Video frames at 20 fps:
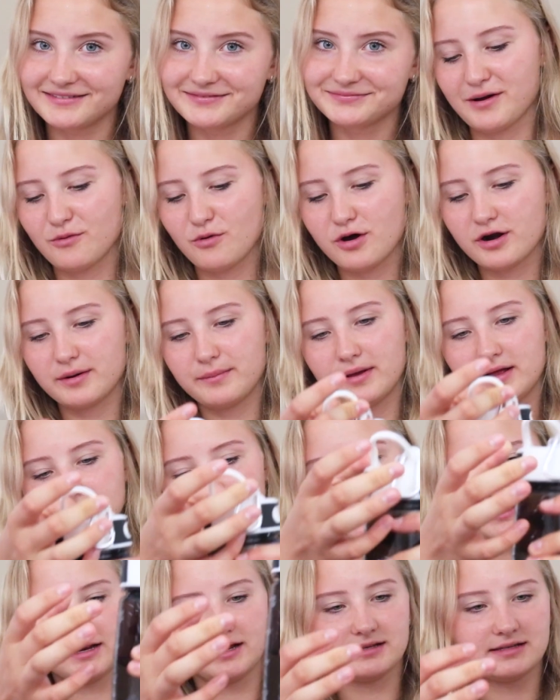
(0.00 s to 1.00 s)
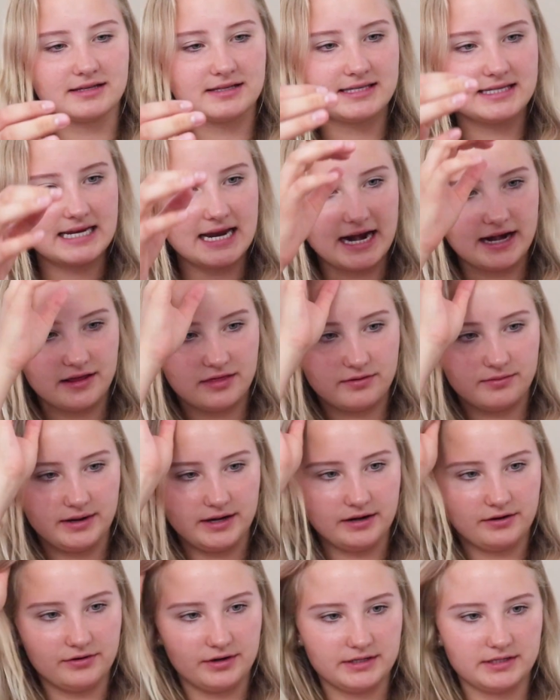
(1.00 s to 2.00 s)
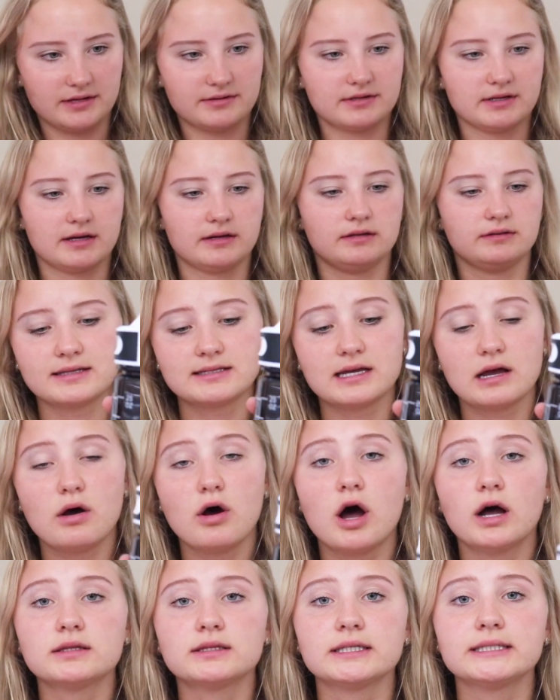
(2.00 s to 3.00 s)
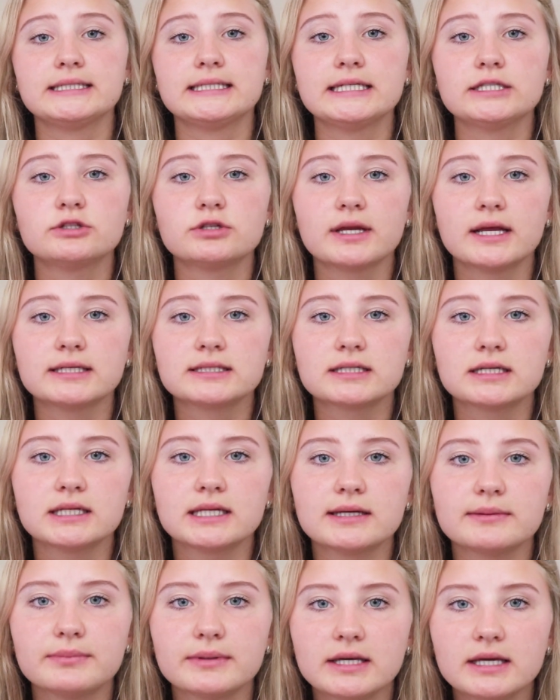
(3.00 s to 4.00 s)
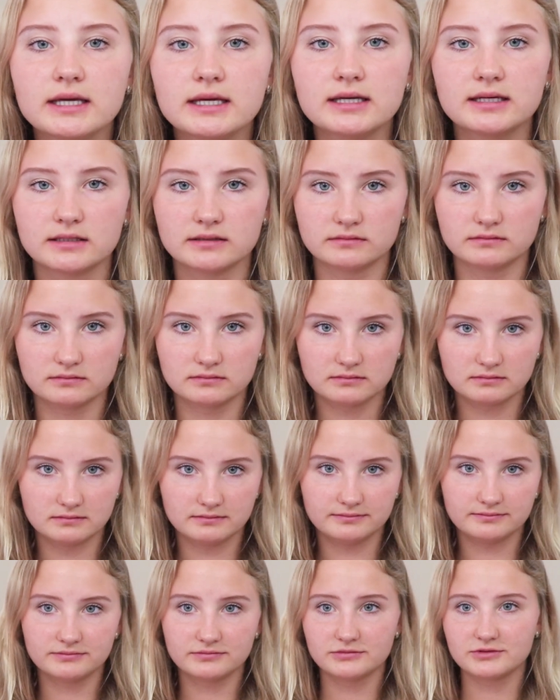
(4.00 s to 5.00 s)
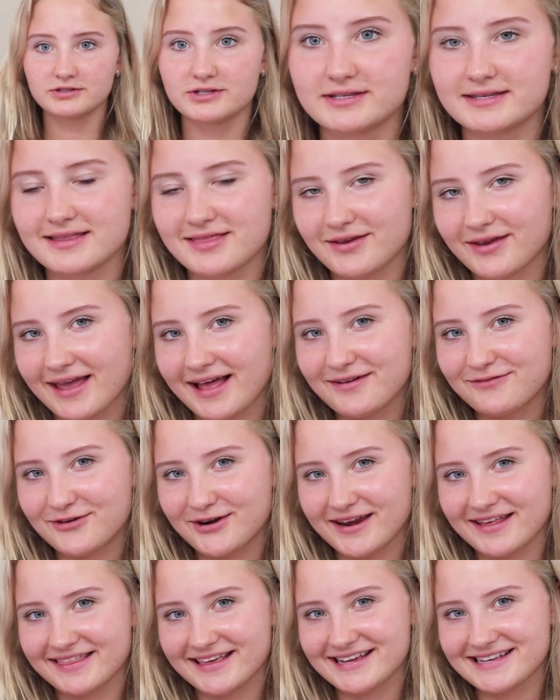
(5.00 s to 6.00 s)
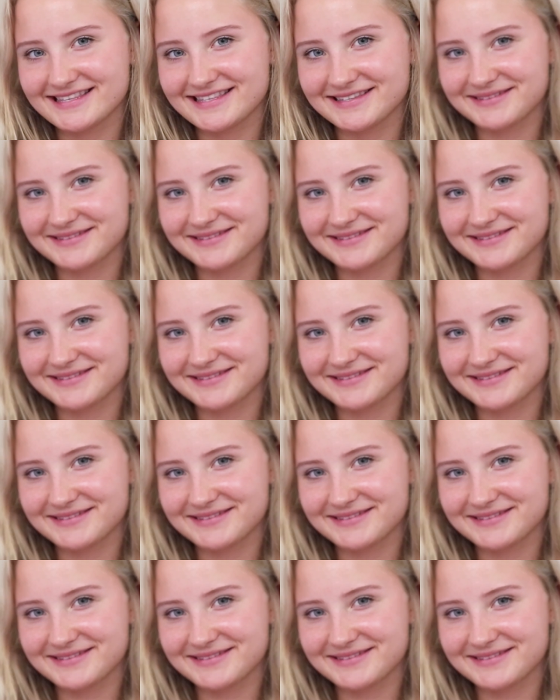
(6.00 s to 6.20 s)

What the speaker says: My water melted because it's 93 degrees outside. That's how hot the tea today is gonna be. Just Southern California things.